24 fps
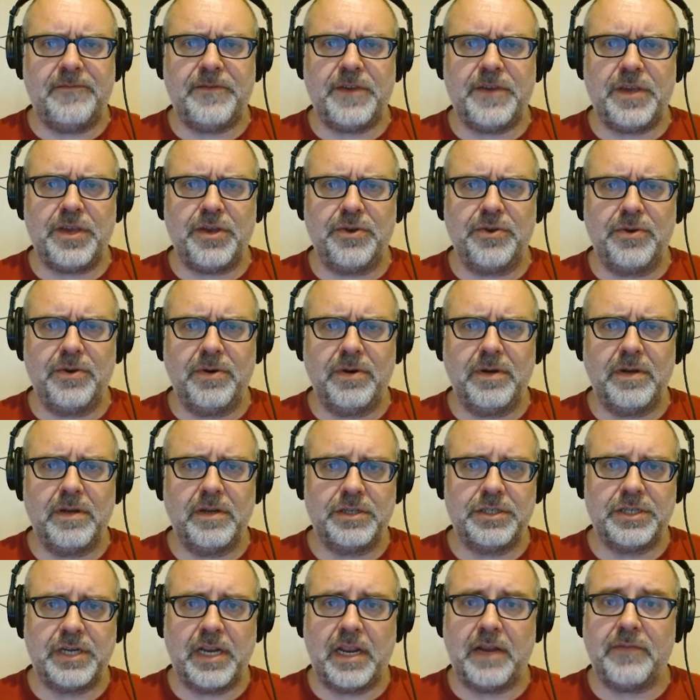you,
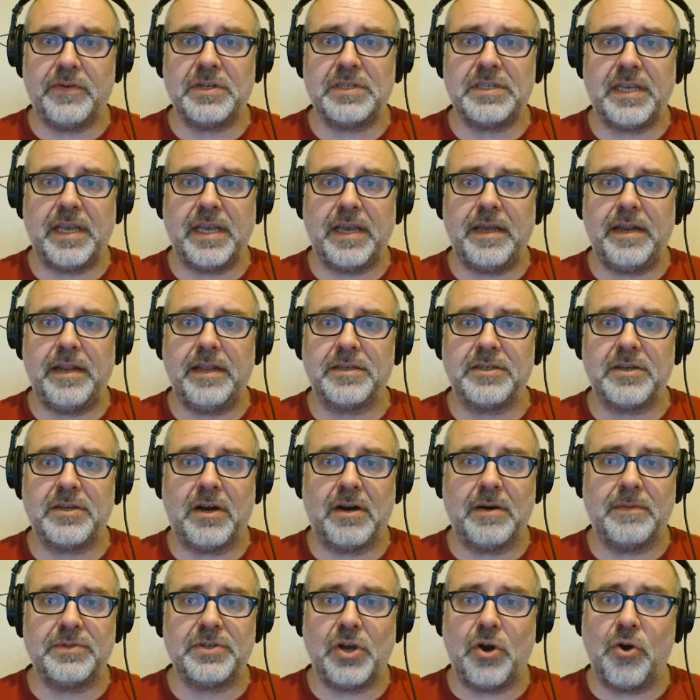Shaver said, his
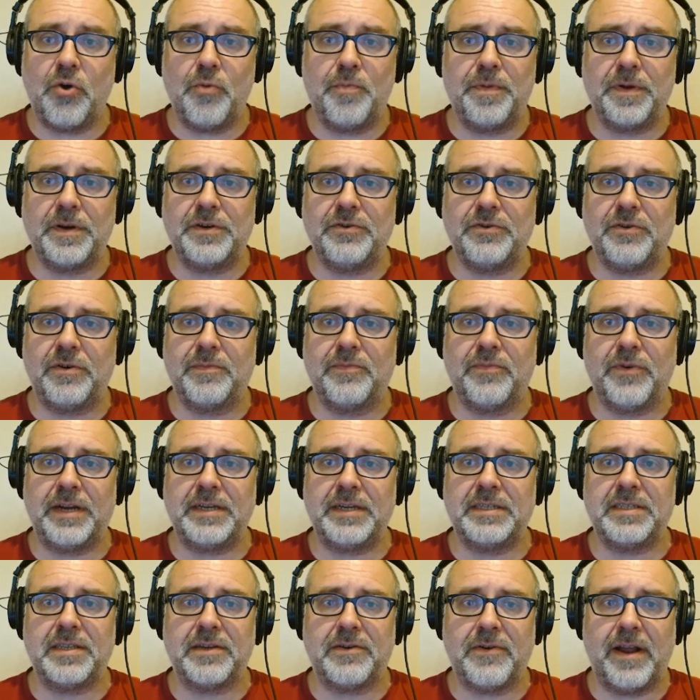arms open to
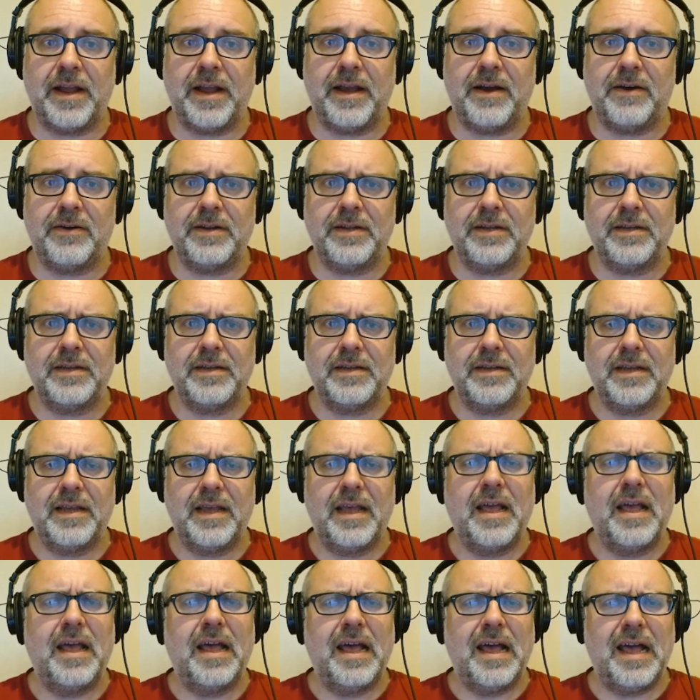embrace the crowd,
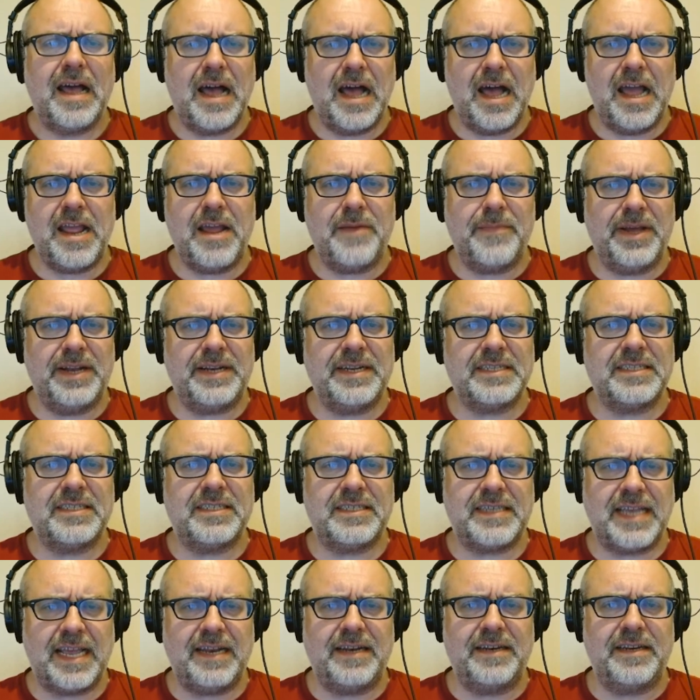I am a
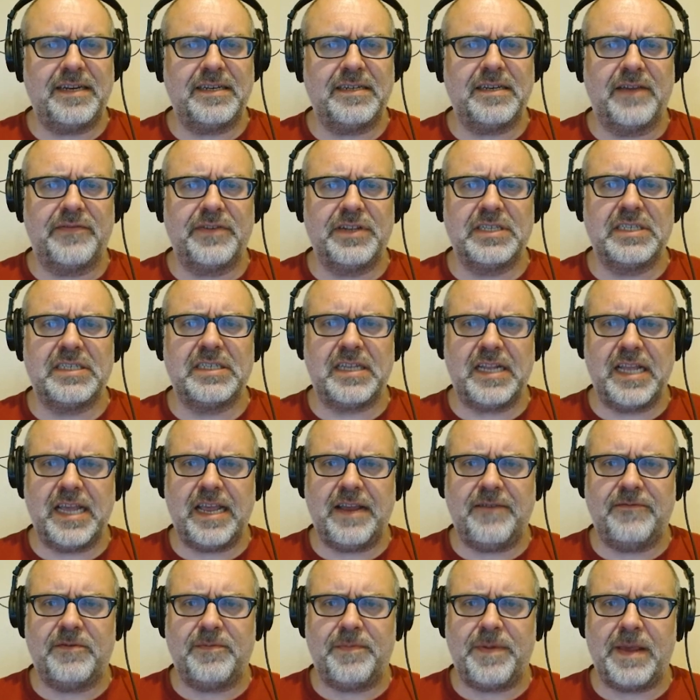descendant of
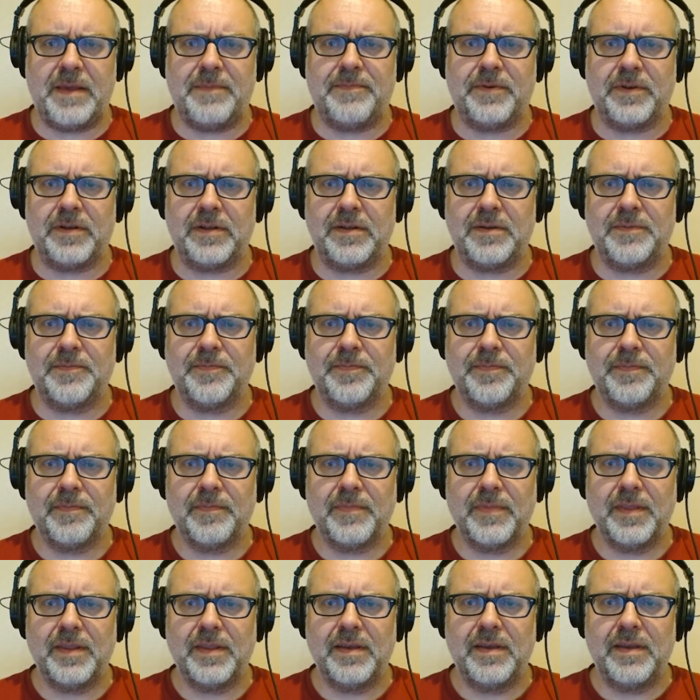enslaved people.
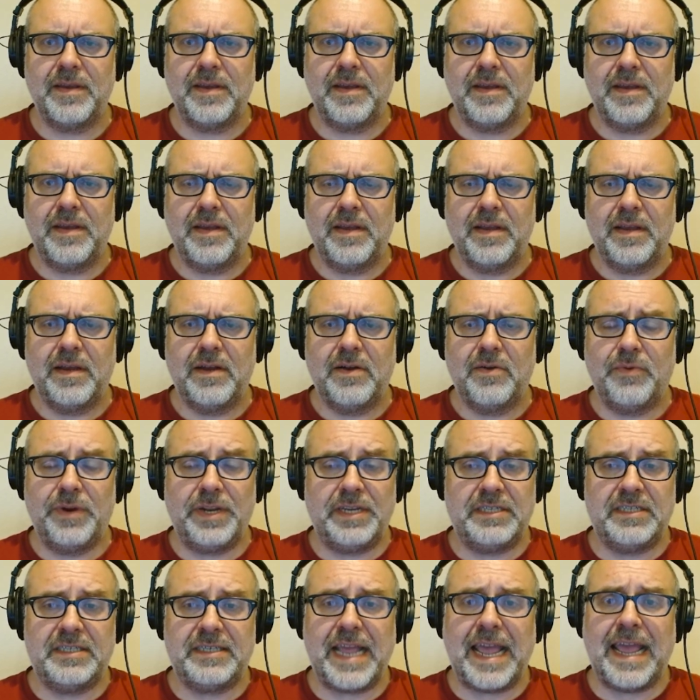We
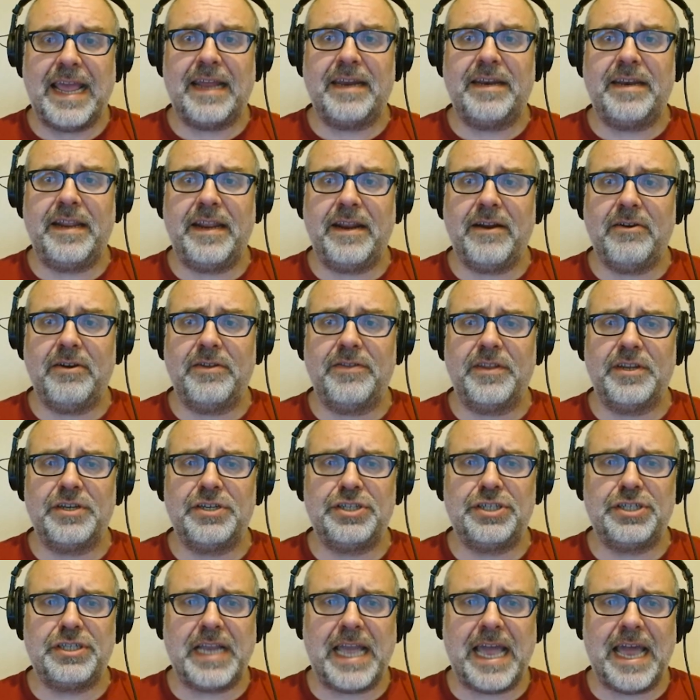stand here in the
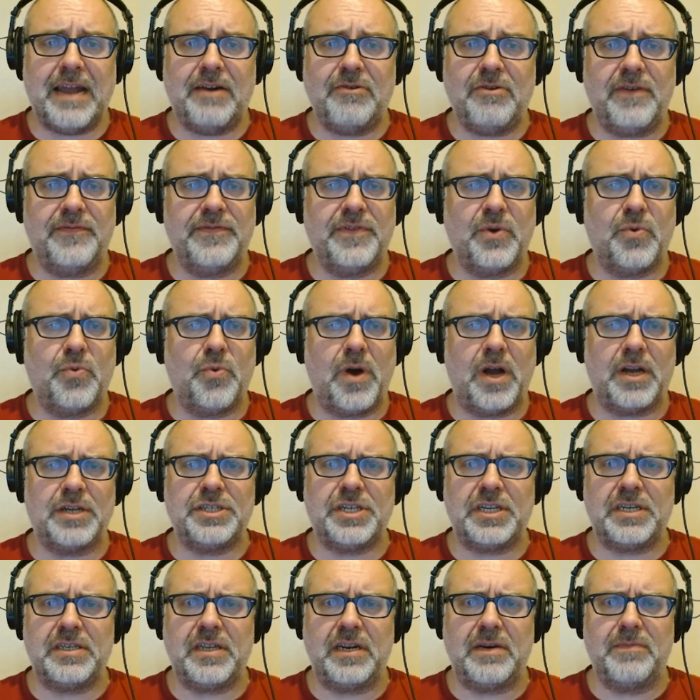shadow of the
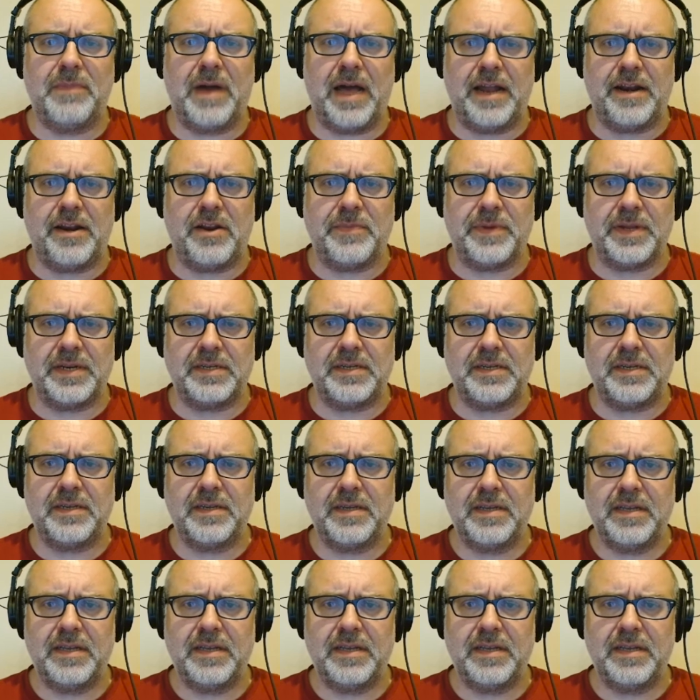Washington Monument,